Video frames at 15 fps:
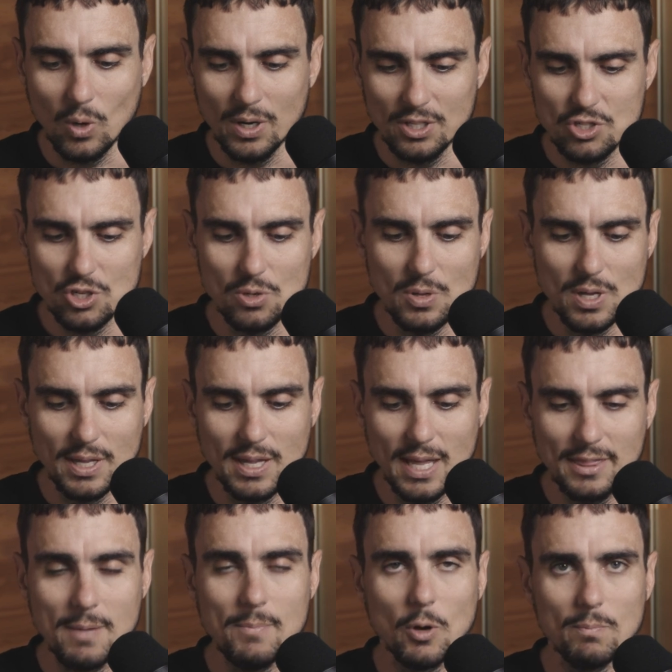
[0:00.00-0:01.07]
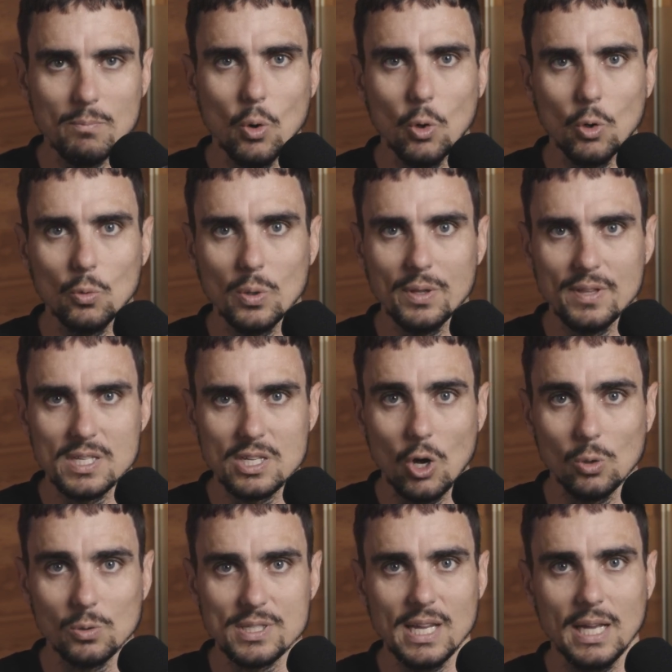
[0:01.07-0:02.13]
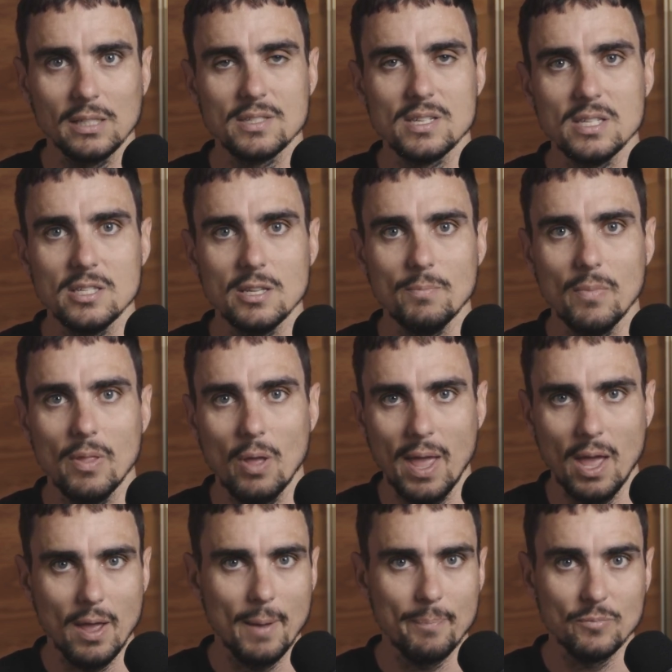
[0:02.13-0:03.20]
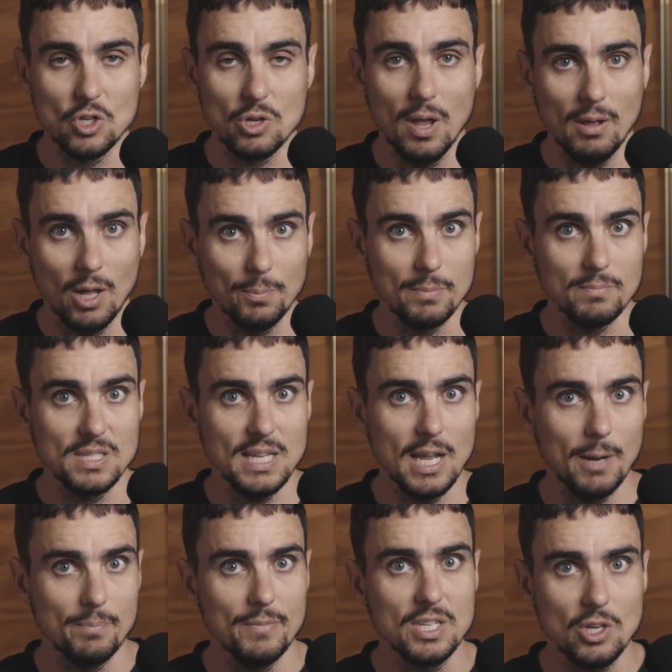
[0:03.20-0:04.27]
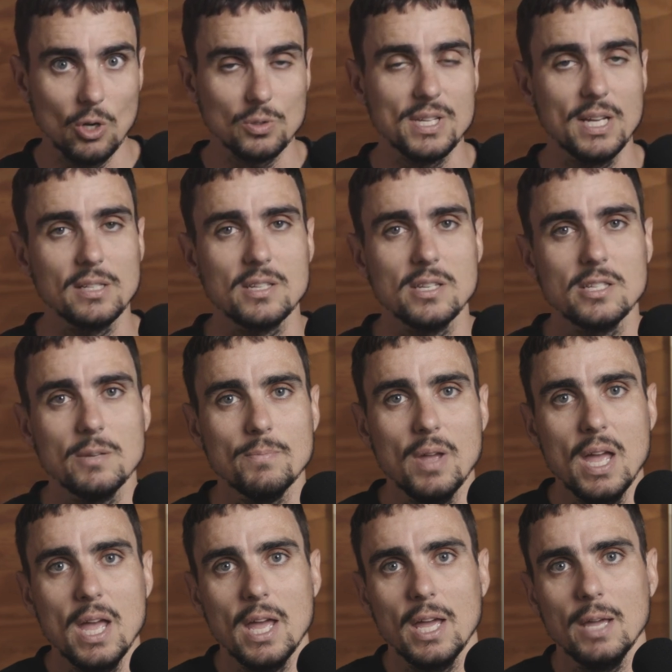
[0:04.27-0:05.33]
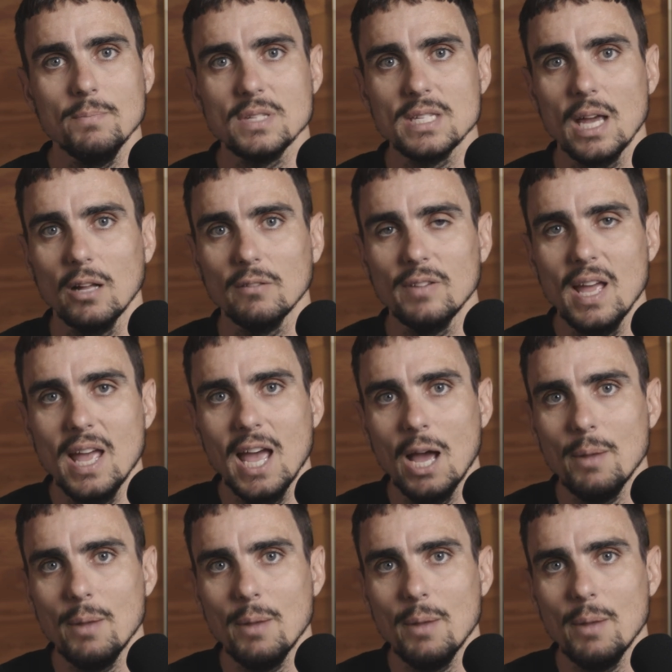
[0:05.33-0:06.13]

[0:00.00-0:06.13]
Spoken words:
wanted to get them on board with this wholesale system to help him set up this wholesale system himself.